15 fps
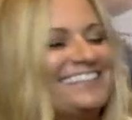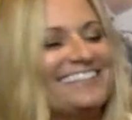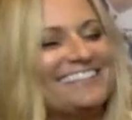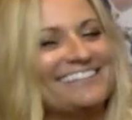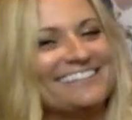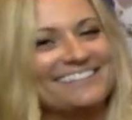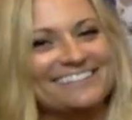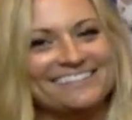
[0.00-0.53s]

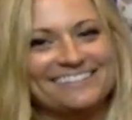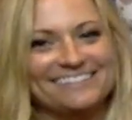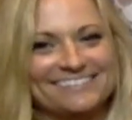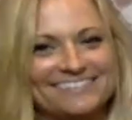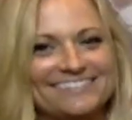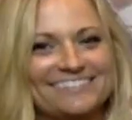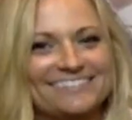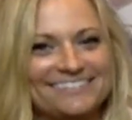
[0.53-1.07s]

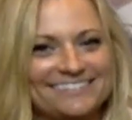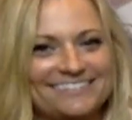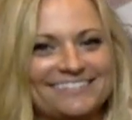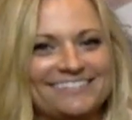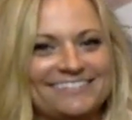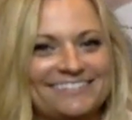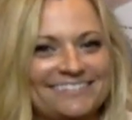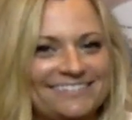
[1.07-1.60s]

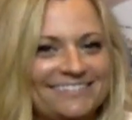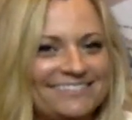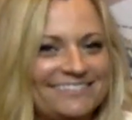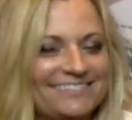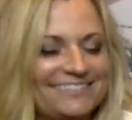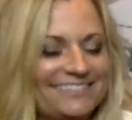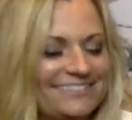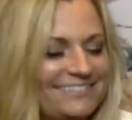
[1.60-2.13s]

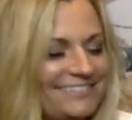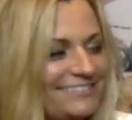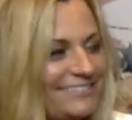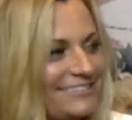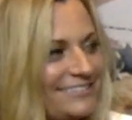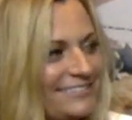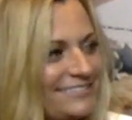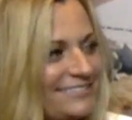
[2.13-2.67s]

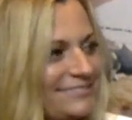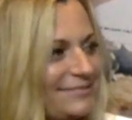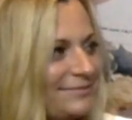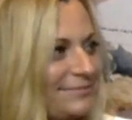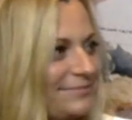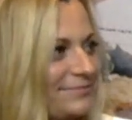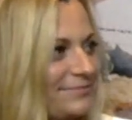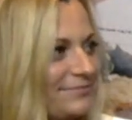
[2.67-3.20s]

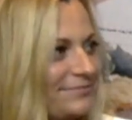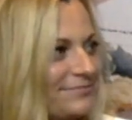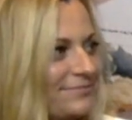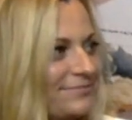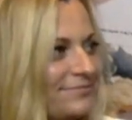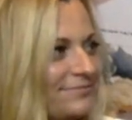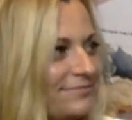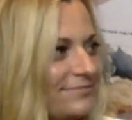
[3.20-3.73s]

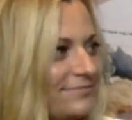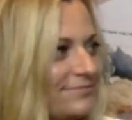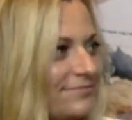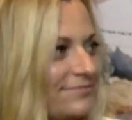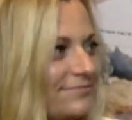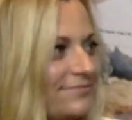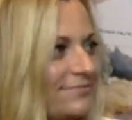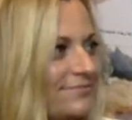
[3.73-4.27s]

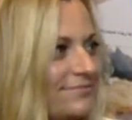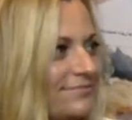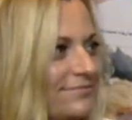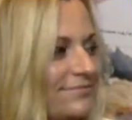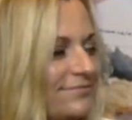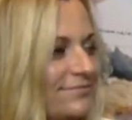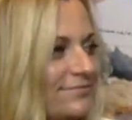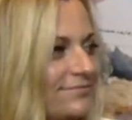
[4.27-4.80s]

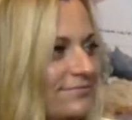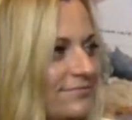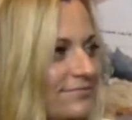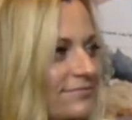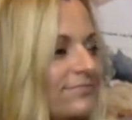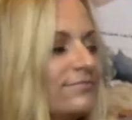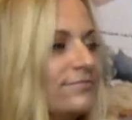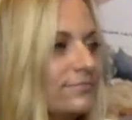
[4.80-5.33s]

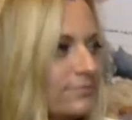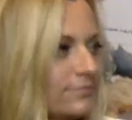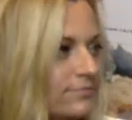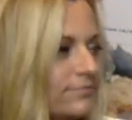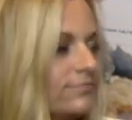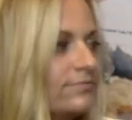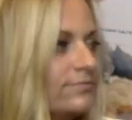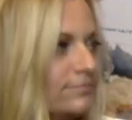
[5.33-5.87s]

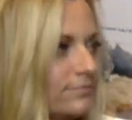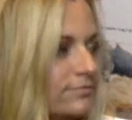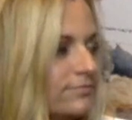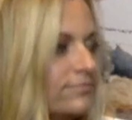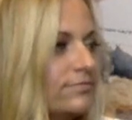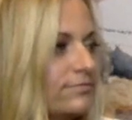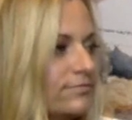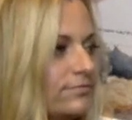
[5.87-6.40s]

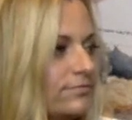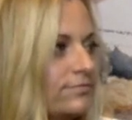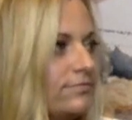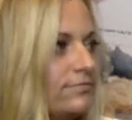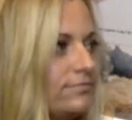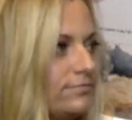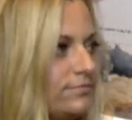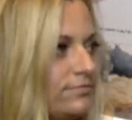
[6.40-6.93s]

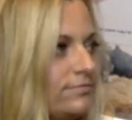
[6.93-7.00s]
[no speech]